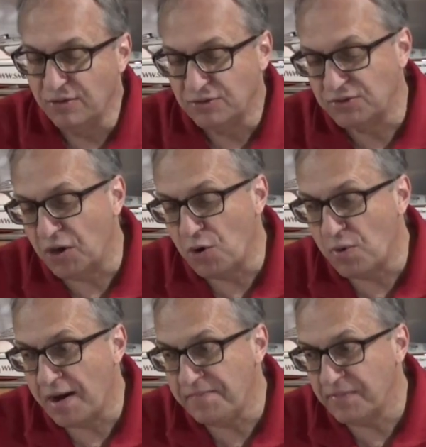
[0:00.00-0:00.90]

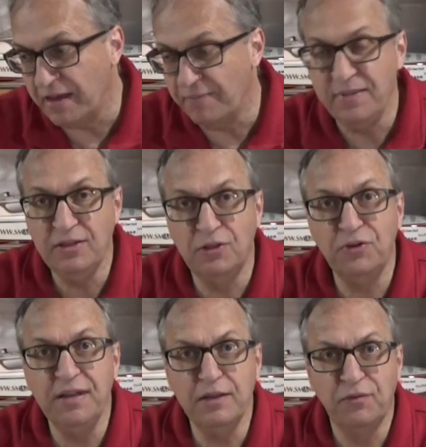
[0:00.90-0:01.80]
So I've been
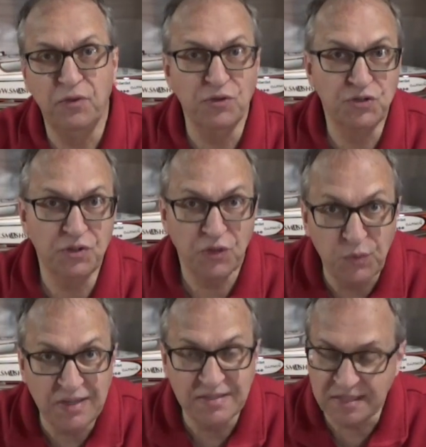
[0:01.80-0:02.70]
learning Fusion
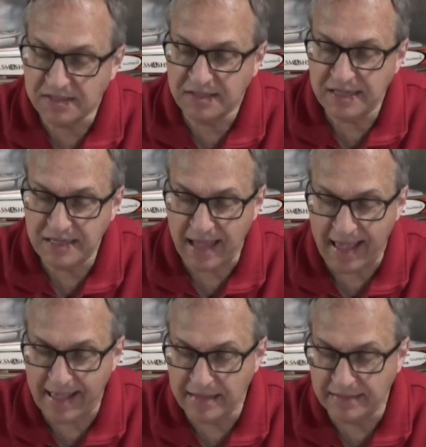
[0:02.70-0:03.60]
360
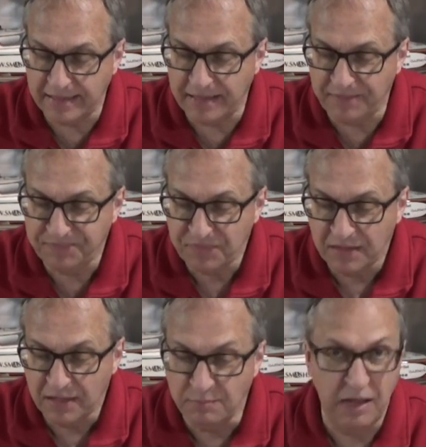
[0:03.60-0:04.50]
and
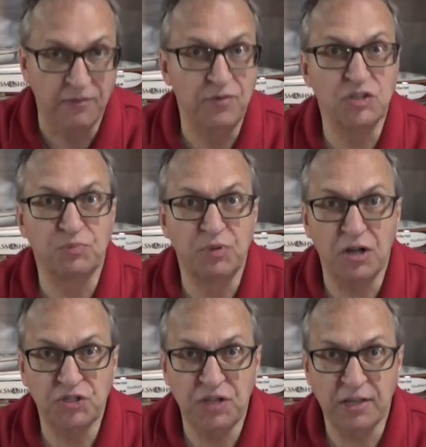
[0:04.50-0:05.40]
my first
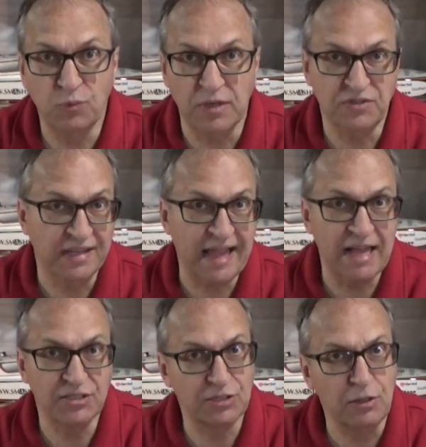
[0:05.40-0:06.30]
project was the
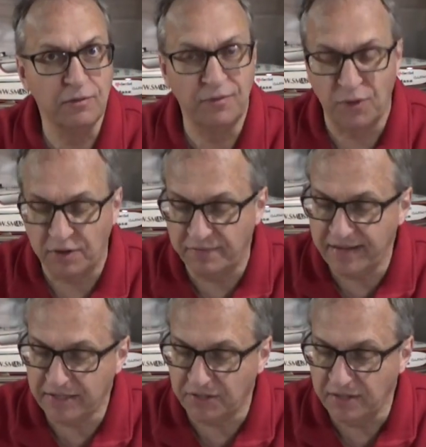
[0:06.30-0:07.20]
castle for
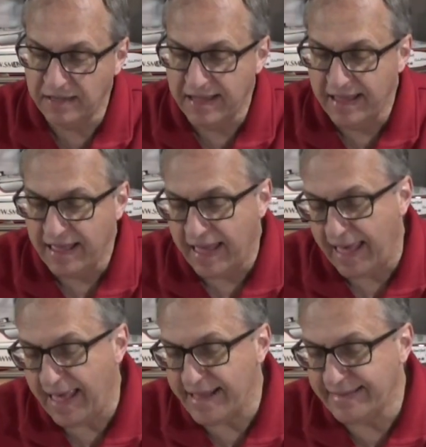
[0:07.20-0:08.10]
Vector,
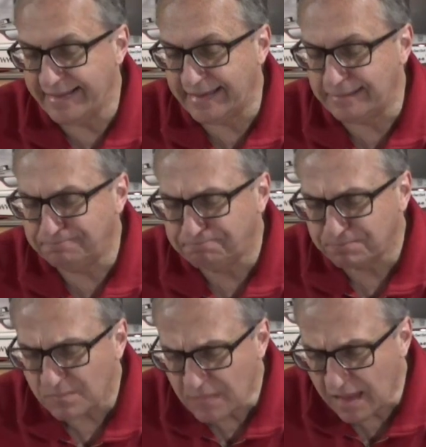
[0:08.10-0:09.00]
and
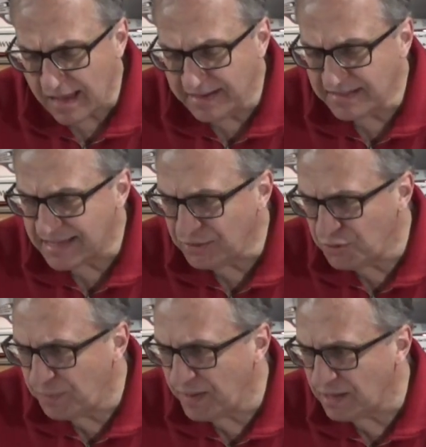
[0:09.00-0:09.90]
I decided
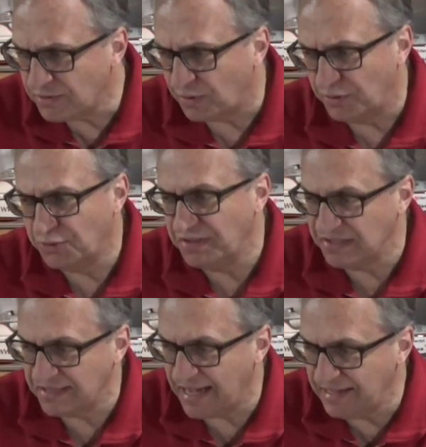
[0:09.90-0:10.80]
to build or to
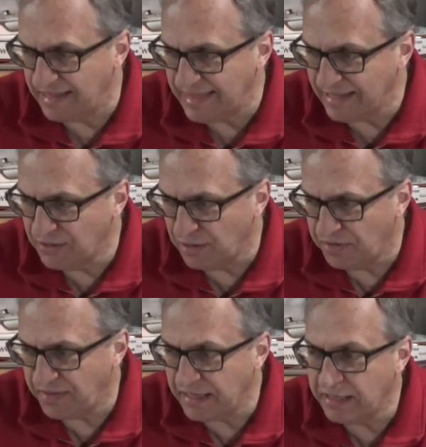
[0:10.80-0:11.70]
design a little
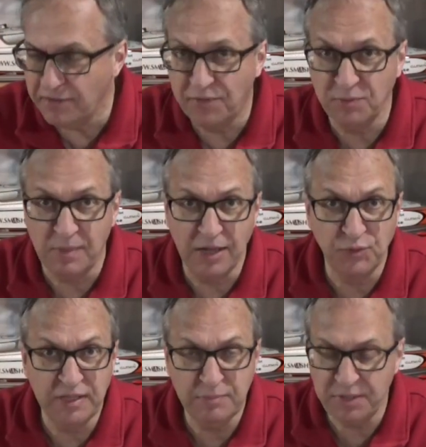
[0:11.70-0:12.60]
thing here for my
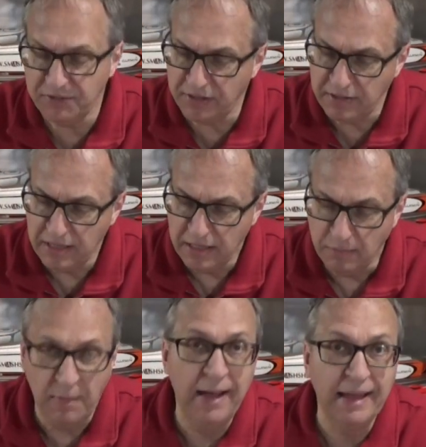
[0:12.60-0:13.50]
3D printer,
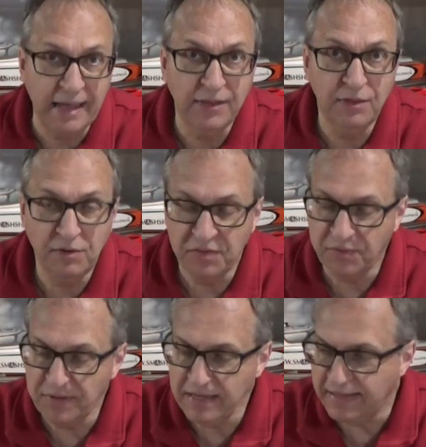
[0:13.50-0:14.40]
my Ender
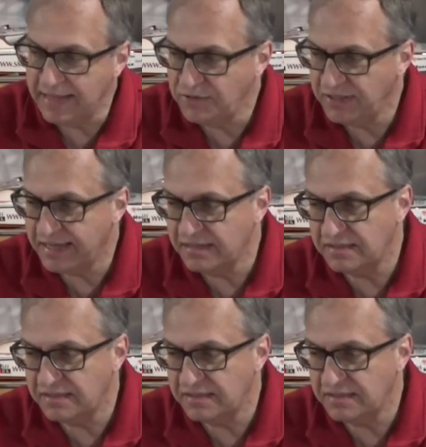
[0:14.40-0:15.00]
3, and as you can